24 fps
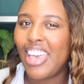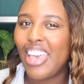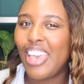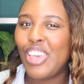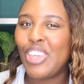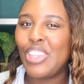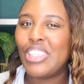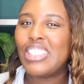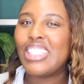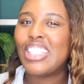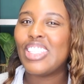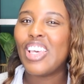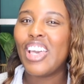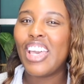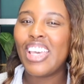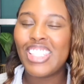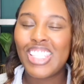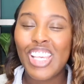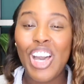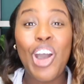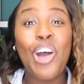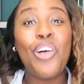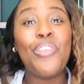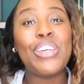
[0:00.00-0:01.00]
It's
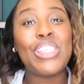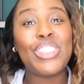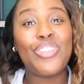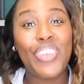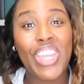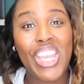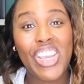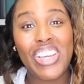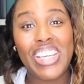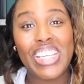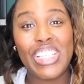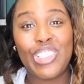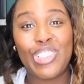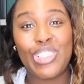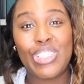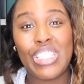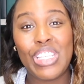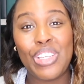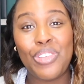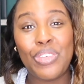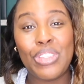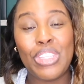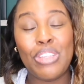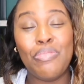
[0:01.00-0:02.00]
it's always very
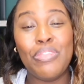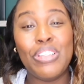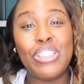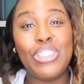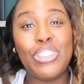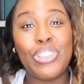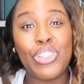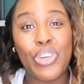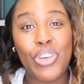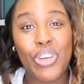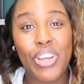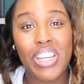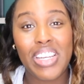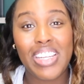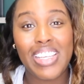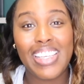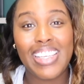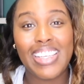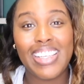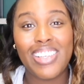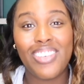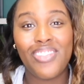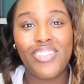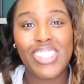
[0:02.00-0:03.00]
interesting when the
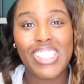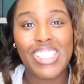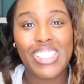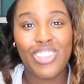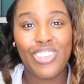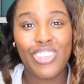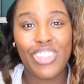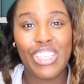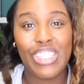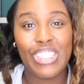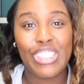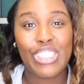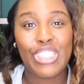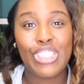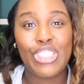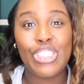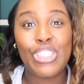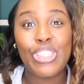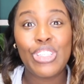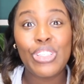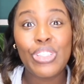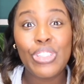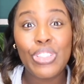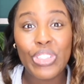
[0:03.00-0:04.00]
majority of students
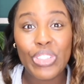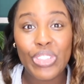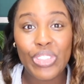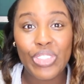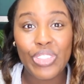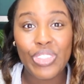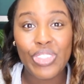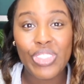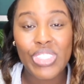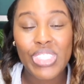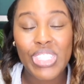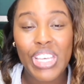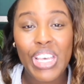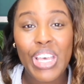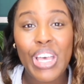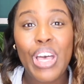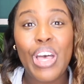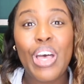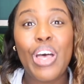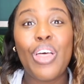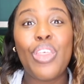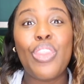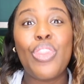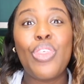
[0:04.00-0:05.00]
choose
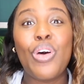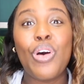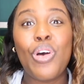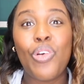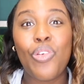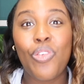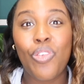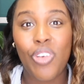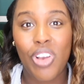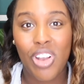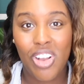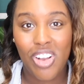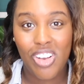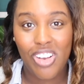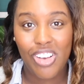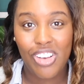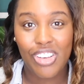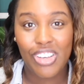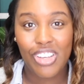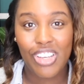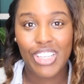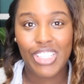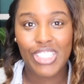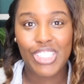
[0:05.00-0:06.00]
the
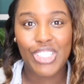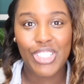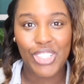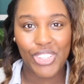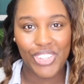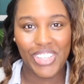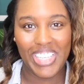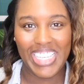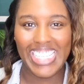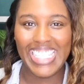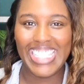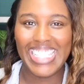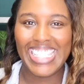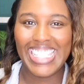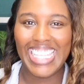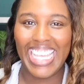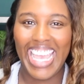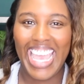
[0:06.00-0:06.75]
wrong choice.